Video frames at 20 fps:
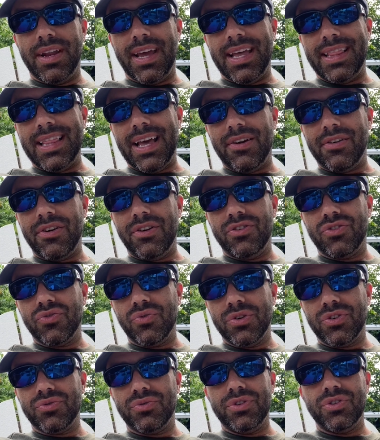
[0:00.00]
And now here in
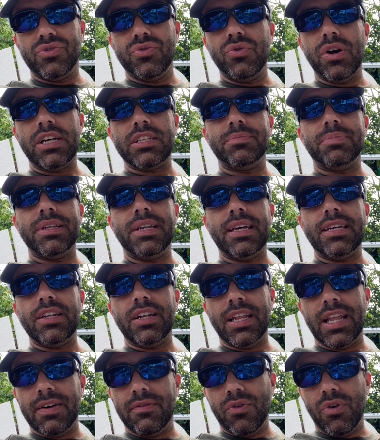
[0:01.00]
2022 has been a
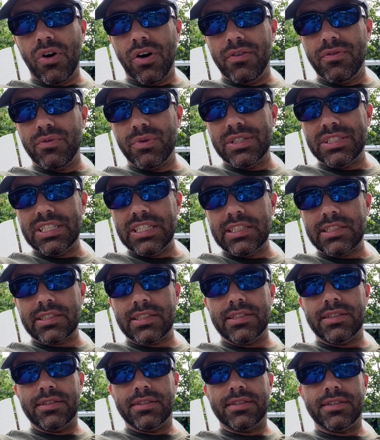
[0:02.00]
level of
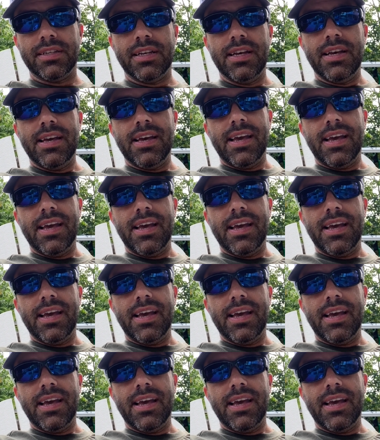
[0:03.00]
resistance.